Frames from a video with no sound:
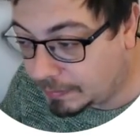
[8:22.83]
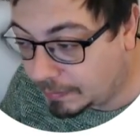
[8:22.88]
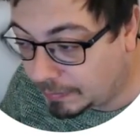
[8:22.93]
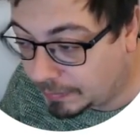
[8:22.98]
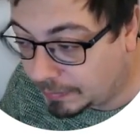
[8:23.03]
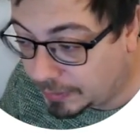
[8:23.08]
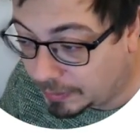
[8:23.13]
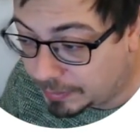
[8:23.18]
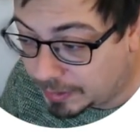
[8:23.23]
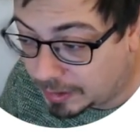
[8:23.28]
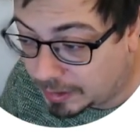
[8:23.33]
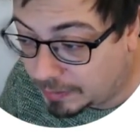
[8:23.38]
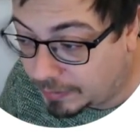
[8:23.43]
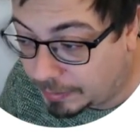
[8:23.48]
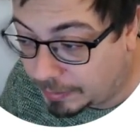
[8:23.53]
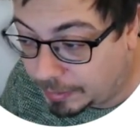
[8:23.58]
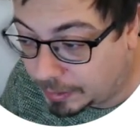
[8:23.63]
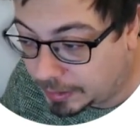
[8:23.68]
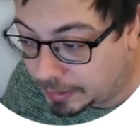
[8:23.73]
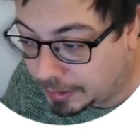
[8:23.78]

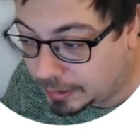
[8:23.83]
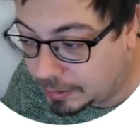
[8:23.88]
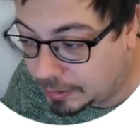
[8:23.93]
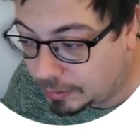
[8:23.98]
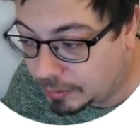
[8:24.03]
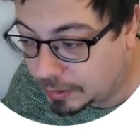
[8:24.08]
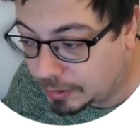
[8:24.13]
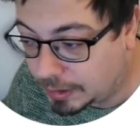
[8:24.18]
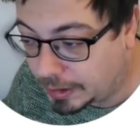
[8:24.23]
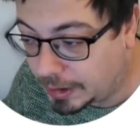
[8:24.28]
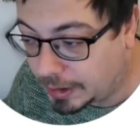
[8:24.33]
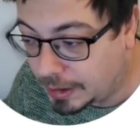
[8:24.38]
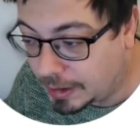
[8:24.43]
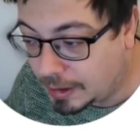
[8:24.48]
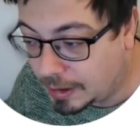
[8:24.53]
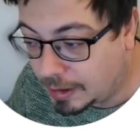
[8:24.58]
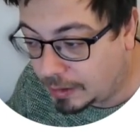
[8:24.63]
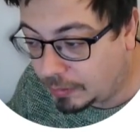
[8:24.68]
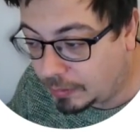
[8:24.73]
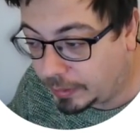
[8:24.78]
observable that usually
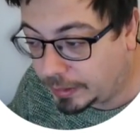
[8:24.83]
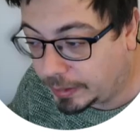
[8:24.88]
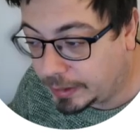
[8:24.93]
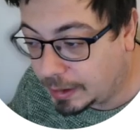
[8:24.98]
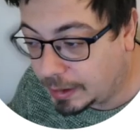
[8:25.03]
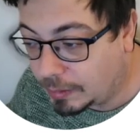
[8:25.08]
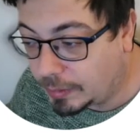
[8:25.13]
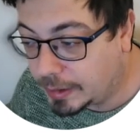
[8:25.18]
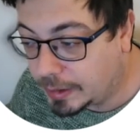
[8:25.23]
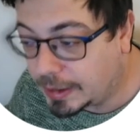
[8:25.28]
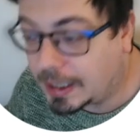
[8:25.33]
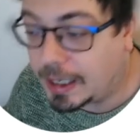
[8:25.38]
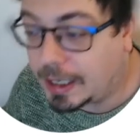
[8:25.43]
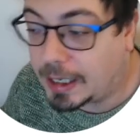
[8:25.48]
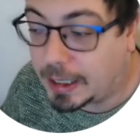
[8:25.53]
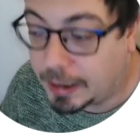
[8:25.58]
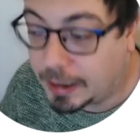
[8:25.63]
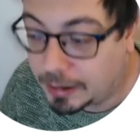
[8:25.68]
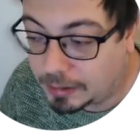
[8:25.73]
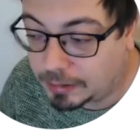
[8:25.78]
we deal with
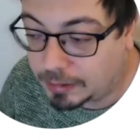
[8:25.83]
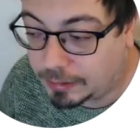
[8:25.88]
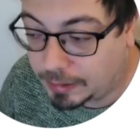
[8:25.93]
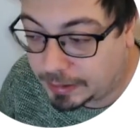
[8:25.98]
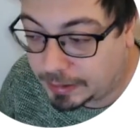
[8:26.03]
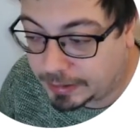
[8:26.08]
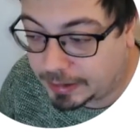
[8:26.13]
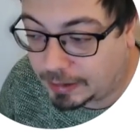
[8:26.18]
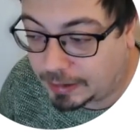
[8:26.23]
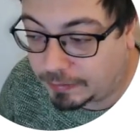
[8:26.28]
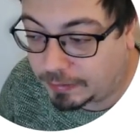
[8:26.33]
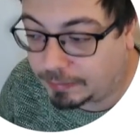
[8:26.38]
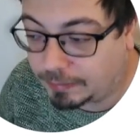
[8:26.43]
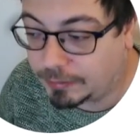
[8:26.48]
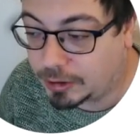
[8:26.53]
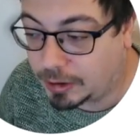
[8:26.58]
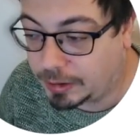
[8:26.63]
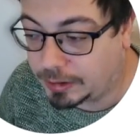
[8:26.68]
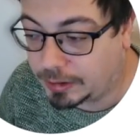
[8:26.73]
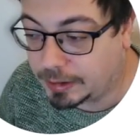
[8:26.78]
are
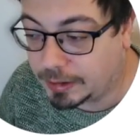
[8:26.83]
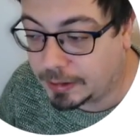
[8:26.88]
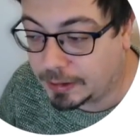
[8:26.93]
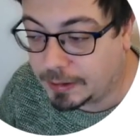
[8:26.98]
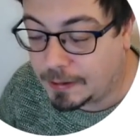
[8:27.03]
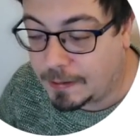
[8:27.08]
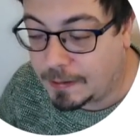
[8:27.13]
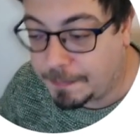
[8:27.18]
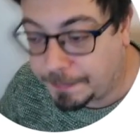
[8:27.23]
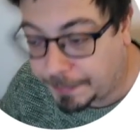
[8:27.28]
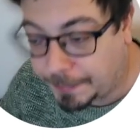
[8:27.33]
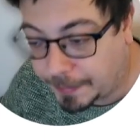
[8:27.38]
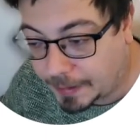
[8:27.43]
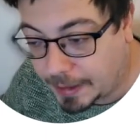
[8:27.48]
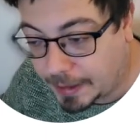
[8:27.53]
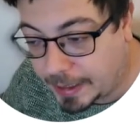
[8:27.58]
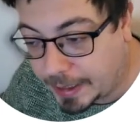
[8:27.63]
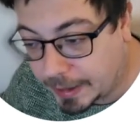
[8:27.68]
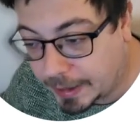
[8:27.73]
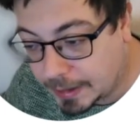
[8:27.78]
self-adjoint.
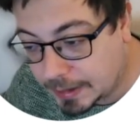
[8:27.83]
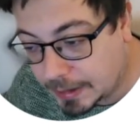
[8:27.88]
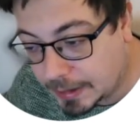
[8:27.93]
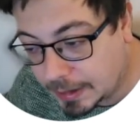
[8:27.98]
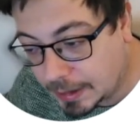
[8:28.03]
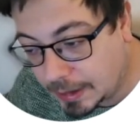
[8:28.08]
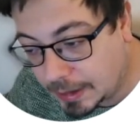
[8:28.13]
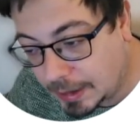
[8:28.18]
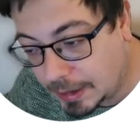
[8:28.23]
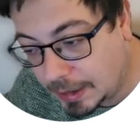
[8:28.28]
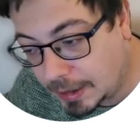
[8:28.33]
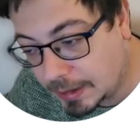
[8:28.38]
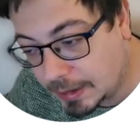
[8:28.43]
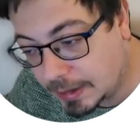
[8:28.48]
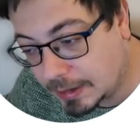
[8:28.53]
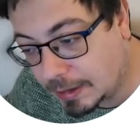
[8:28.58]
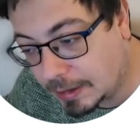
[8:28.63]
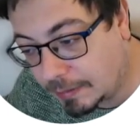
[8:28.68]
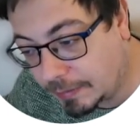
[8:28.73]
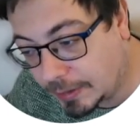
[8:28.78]
X is
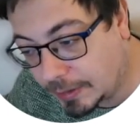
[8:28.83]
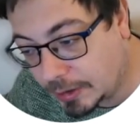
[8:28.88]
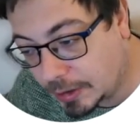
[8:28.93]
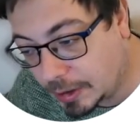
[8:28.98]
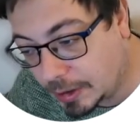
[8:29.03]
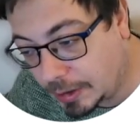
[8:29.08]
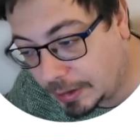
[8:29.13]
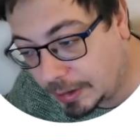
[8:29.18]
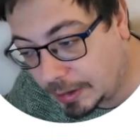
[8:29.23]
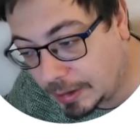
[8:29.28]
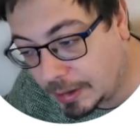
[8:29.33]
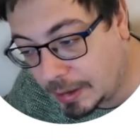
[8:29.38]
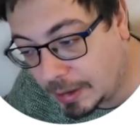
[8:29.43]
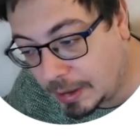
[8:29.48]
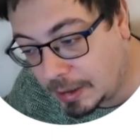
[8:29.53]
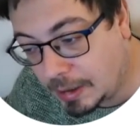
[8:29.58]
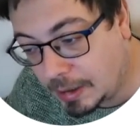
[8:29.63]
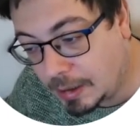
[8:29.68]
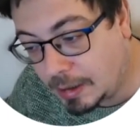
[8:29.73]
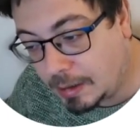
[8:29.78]
self-adjoint,
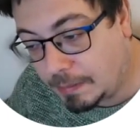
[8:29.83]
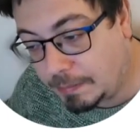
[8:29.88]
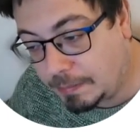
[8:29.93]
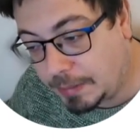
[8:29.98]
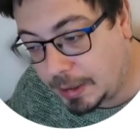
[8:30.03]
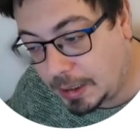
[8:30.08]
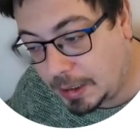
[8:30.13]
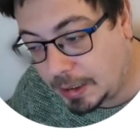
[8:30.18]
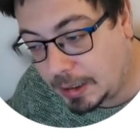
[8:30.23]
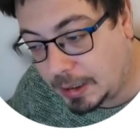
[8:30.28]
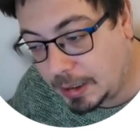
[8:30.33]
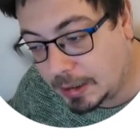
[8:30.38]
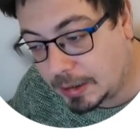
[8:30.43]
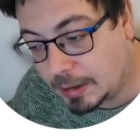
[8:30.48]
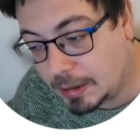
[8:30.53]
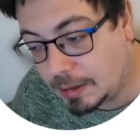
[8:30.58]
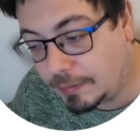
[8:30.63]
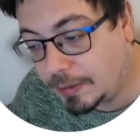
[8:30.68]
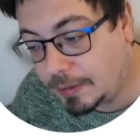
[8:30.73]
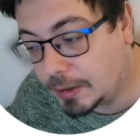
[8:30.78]
P is
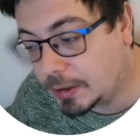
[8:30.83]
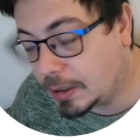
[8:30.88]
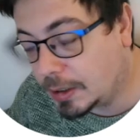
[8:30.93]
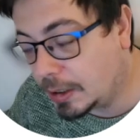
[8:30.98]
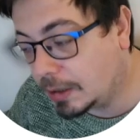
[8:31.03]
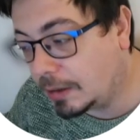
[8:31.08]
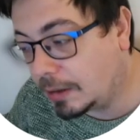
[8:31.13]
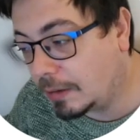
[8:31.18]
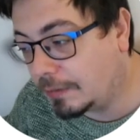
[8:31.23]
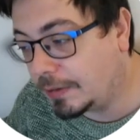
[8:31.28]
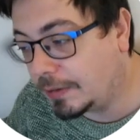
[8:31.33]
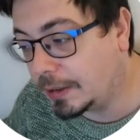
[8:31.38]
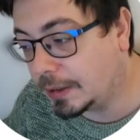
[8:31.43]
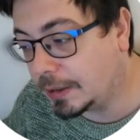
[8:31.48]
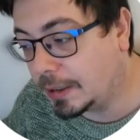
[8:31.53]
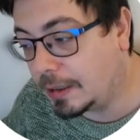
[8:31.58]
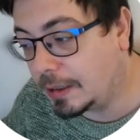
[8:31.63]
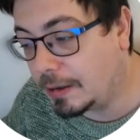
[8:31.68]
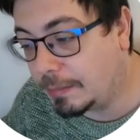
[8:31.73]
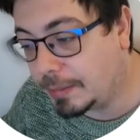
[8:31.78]
self-adjoint. In fact,
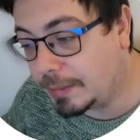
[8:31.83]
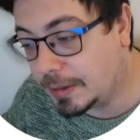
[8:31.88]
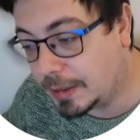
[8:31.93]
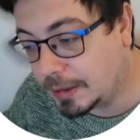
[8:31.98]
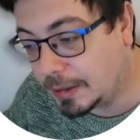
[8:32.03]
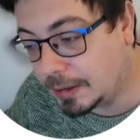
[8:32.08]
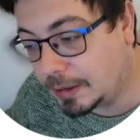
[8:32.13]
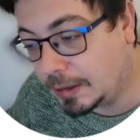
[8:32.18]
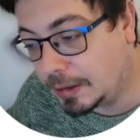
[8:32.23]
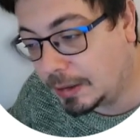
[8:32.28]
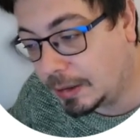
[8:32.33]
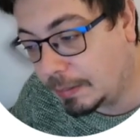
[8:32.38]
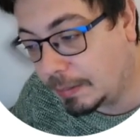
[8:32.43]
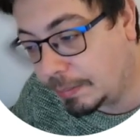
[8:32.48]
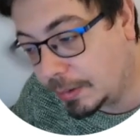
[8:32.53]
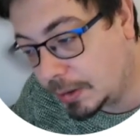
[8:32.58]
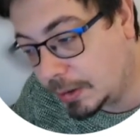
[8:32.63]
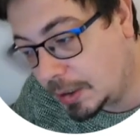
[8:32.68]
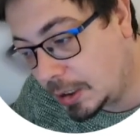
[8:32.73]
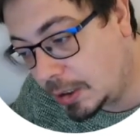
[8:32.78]
they represent the
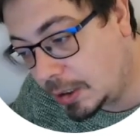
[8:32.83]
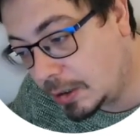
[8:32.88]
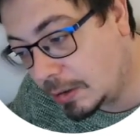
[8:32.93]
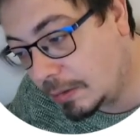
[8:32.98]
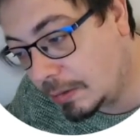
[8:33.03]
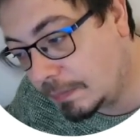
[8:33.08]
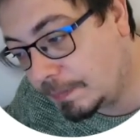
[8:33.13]
position